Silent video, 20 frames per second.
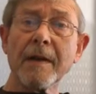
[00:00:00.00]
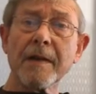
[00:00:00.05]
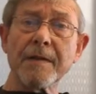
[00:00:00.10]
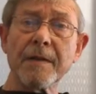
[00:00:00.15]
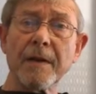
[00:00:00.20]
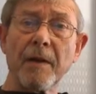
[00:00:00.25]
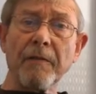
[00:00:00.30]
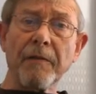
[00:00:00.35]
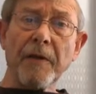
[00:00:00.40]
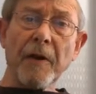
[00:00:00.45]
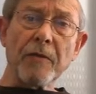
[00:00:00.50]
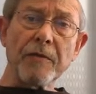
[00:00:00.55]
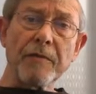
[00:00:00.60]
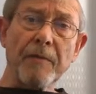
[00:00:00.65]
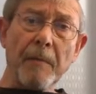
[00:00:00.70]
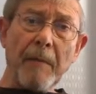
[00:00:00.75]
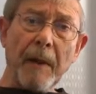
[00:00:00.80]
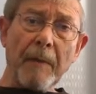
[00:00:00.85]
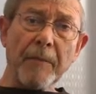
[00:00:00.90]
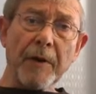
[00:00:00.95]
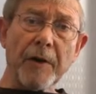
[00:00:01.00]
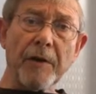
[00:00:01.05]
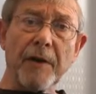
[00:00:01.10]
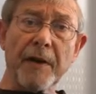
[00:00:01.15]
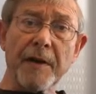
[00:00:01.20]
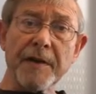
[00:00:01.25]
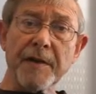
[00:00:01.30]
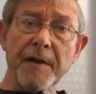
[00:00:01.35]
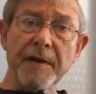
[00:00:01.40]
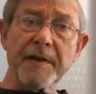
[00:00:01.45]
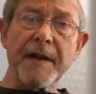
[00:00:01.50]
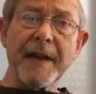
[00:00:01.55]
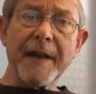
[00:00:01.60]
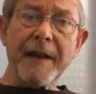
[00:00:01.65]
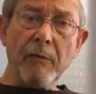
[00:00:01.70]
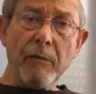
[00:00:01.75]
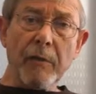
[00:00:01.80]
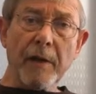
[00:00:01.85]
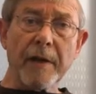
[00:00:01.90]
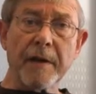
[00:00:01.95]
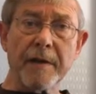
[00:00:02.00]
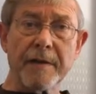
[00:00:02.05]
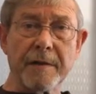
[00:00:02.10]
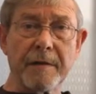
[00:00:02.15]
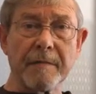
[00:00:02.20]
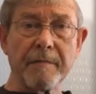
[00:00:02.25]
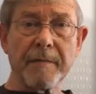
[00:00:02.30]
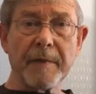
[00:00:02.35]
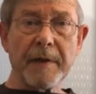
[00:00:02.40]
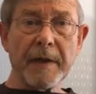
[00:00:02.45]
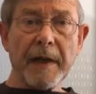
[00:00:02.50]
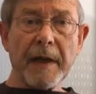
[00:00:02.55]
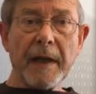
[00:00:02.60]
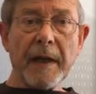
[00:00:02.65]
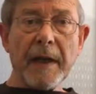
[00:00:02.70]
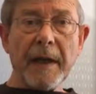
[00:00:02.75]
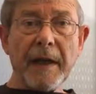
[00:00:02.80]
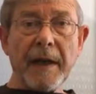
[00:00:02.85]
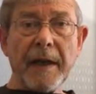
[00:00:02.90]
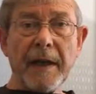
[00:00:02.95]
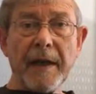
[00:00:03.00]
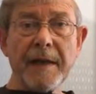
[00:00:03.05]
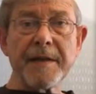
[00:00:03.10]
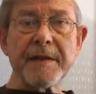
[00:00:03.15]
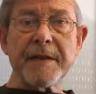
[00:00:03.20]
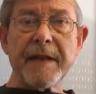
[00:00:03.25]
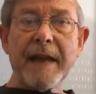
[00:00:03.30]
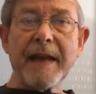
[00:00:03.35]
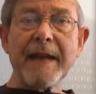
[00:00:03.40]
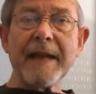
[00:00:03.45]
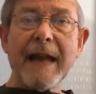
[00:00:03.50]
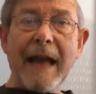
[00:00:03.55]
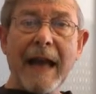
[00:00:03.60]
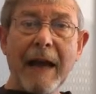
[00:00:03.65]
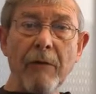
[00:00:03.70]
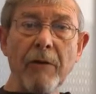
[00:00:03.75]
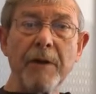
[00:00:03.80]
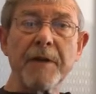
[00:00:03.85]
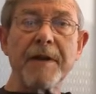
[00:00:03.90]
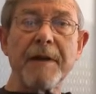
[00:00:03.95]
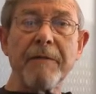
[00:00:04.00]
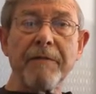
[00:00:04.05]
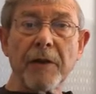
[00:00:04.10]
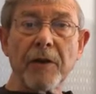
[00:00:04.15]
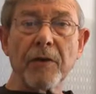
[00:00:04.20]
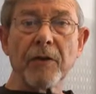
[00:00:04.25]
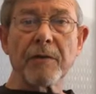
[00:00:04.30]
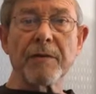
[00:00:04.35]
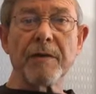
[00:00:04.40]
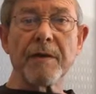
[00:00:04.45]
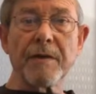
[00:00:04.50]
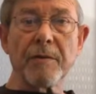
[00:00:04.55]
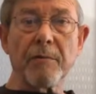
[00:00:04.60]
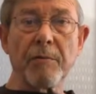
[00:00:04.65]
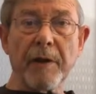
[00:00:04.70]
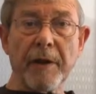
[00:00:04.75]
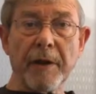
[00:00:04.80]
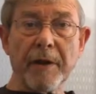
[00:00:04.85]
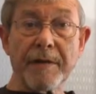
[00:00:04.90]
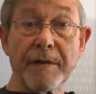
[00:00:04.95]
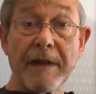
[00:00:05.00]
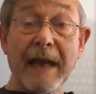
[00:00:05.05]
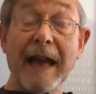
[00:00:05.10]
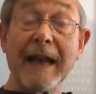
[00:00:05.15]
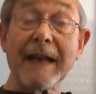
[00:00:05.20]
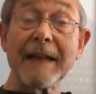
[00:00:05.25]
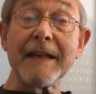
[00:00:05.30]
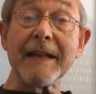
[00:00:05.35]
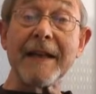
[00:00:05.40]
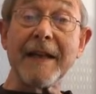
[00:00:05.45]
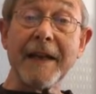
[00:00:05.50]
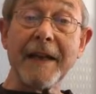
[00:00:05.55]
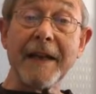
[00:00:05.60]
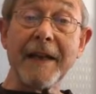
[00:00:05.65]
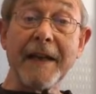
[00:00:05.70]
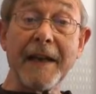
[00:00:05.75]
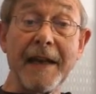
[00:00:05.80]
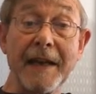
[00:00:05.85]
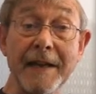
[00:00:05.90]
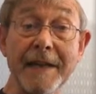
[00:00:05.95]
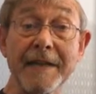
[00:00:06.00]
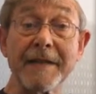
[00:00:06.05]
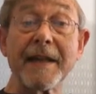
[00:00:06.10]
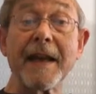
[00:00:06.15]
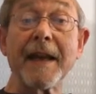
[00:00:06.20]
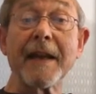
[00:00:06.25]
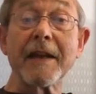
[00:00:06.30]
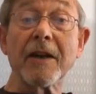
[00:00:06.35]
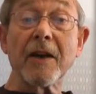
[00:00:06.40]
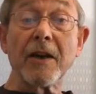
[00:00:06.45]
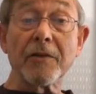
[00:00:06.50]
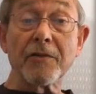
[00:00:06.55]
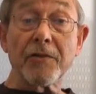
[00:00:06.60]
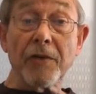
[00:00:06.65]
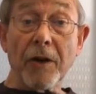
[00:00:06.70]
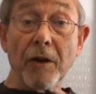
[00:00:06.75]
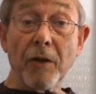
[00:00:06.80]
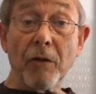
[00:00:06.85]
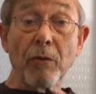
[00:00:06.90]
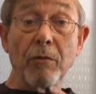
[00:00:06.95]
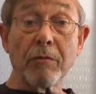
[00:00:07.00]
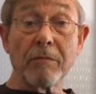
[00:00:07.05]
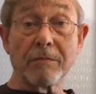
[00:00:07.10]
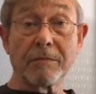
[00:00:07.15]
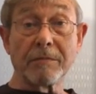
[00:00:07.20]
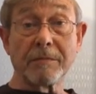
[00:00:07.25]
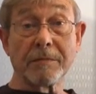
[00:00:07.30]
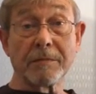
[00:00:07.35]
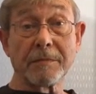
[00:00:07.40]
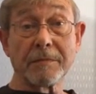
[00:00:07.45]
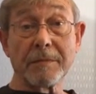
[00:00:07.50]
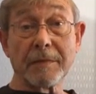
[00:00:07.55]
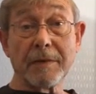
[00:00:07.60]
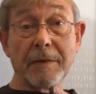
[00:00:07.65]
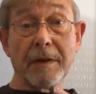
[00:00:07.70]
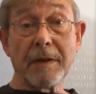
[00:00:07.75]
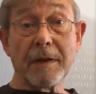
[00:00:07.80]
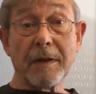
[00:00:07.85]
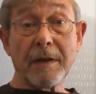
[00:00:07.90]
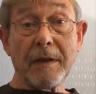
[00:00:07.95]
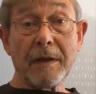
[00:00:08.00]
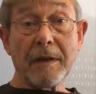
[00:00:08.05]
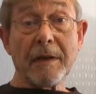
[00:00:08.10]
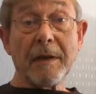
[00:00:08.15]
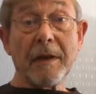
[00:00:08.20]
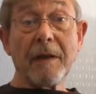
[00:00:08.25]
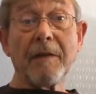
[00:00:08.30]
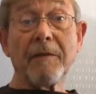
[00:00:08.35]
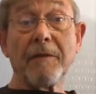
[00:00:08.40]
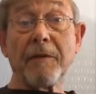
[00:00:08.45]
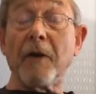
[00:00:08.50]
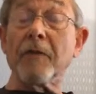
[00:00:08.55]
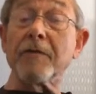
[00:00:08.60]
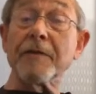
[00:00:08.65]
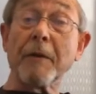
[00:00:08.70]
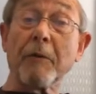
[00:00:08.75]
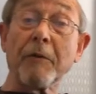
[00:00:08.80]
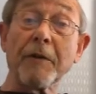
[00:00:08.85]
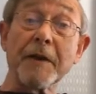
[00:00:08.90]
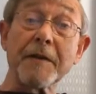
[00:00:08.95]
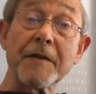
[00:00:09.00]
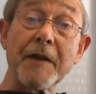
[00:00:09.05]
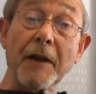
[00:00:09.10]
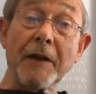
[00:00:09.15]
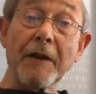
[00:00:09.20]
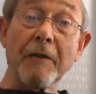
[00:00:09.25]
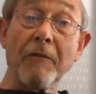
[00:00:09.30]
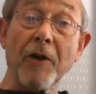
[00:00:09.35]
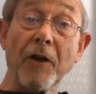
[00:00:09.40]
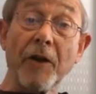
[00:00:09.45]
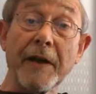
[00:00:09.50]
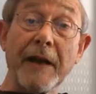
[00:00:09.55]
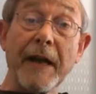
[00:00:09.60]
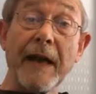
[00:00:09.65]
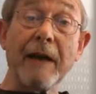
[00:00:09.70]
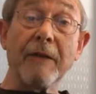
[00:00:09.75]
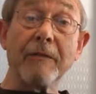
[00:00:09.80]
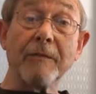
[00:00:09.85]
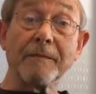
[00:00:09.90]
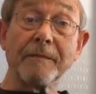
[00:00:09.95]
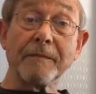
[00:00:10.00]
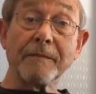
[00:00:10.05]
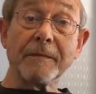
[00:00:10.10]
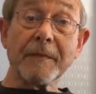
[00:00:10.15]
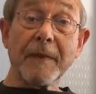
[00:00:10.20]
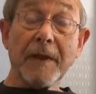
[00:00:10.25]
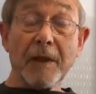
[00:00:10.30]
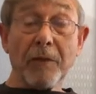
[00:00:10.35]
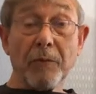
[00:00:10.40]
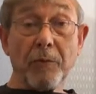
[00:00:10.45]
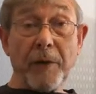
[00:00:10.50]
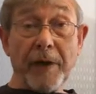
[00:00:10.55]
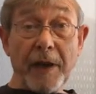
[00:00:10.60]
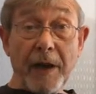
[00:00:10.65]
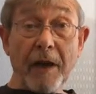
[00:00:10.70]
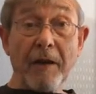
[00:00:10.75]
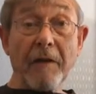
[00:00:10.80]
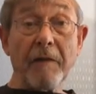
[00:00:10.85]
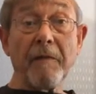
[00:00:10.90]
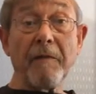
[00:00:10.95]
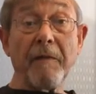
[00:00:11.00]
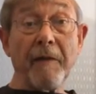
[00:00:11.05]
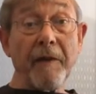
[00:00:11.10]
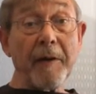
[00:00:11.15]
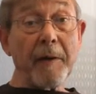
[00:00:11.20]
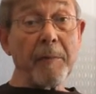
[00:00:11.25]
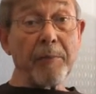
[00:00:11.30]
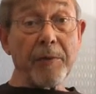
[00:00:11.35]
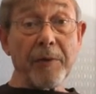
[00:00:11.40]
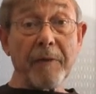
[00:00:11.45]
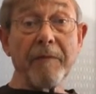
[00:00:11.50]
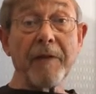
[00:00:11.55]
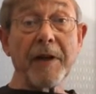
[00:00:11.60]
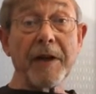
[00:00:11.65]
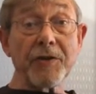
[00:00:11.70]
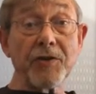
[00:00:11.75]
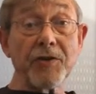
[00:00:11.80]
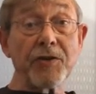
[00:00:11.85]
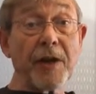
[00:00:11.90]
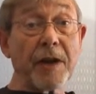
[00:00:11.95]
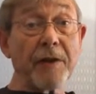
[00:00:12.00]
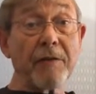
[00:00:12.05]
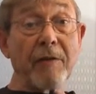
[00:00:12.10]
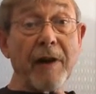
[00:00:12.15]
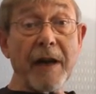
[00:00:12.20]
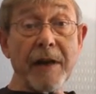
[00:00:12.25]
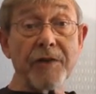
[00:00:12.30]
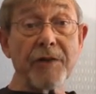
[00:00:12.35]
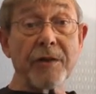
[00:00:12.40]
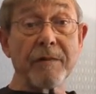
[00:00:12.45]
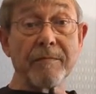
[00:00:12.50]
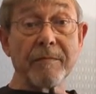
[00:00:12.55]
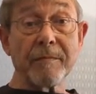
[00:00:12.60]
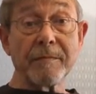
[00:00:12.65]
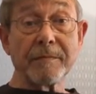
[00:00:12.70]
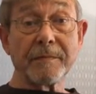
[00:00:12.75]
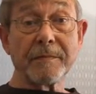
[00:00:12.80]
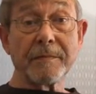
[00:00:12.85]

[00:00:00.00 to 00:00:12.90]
So, folks, remember, Christ is here with us. He's in our difficulties with us, and he is in control. Folks, I want to tell you right now, we are a very privileged generation.